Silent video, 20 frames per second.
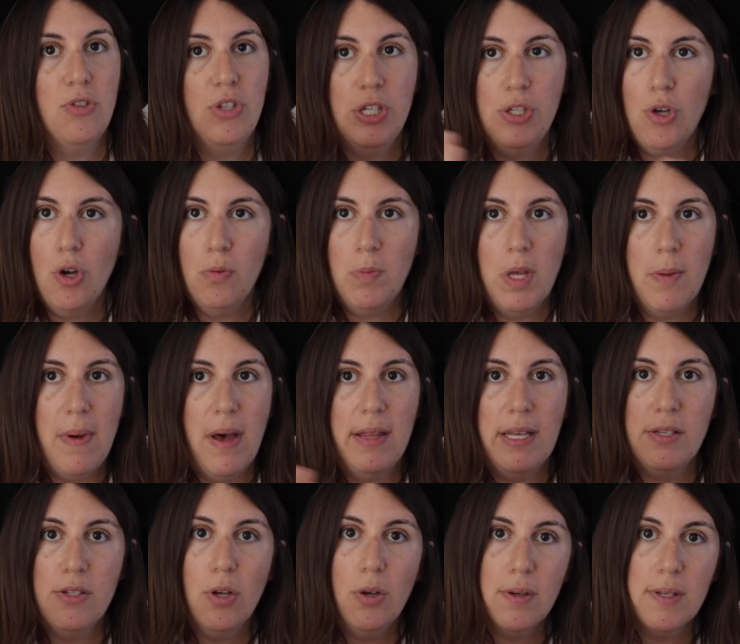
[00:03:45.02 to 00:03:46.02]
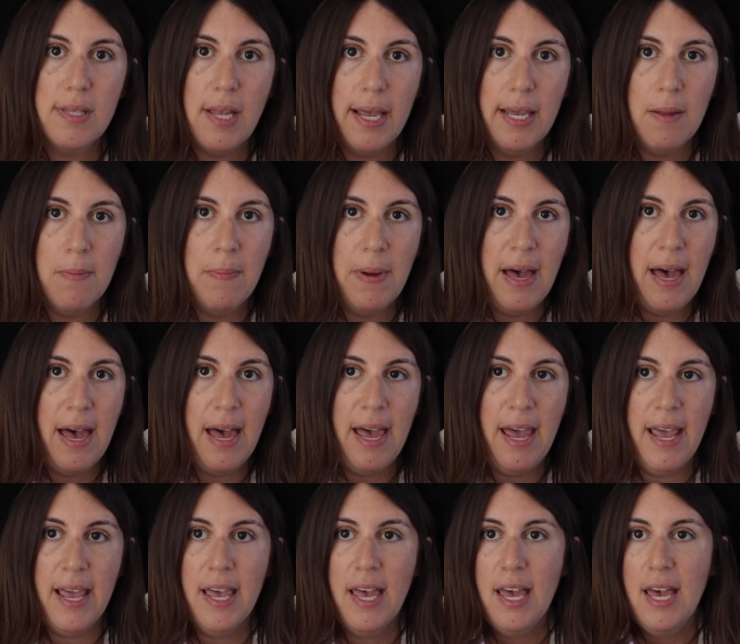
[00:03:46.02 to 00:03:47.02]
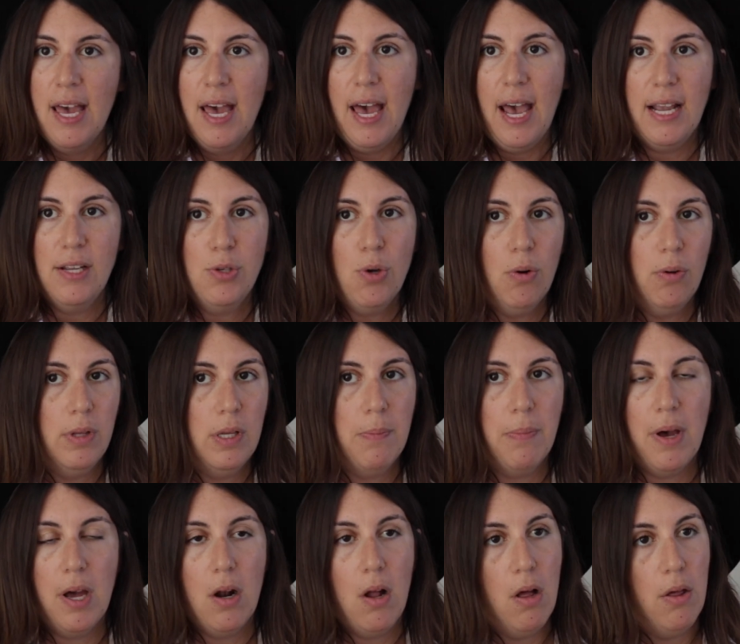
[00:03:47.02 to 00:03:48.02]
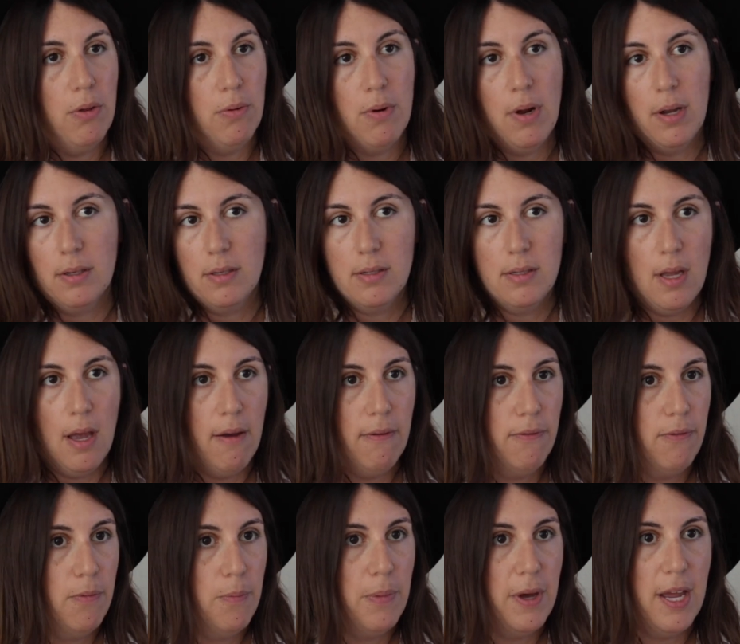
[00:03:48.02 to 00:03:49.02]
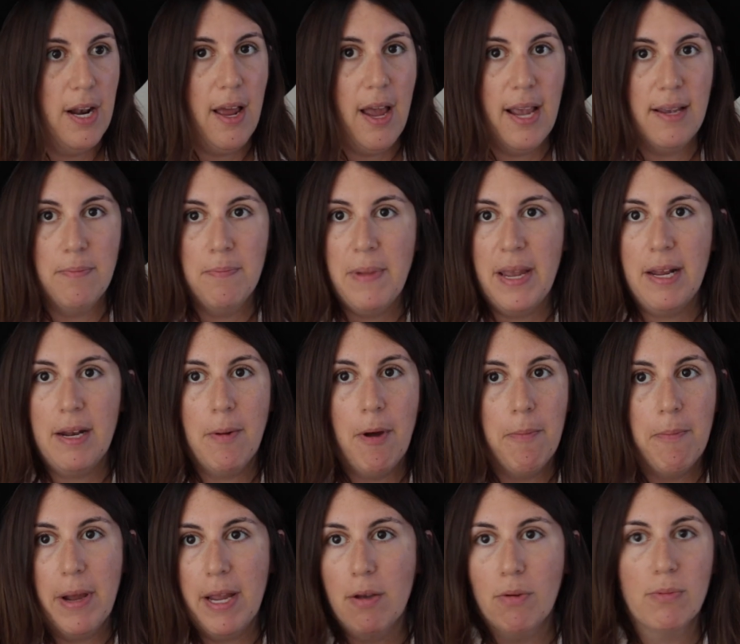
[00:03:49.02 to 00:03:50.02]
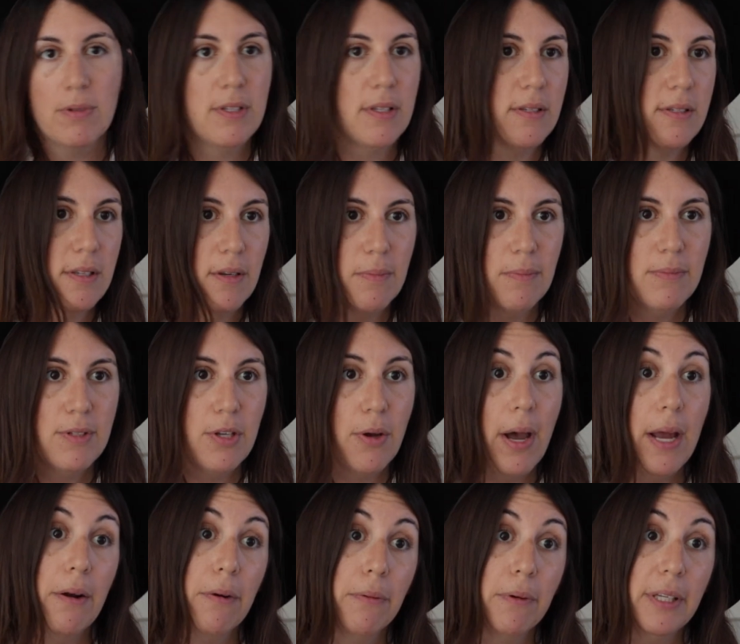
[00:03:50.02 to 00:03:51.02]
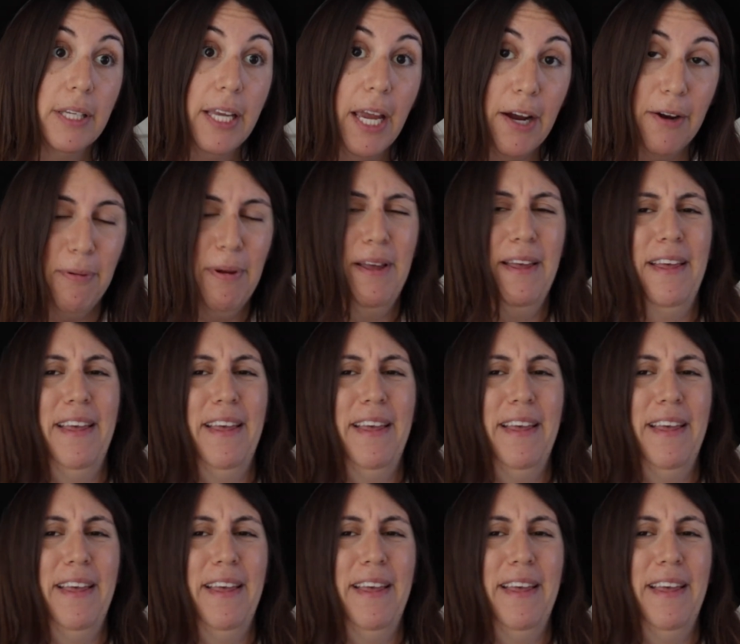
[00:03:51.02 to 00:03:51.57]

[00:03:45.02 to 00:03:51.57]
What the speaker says: She told me about these hooks I can buy. I totally bought all the wrong stuff, but I made up my own system, so I don't really care.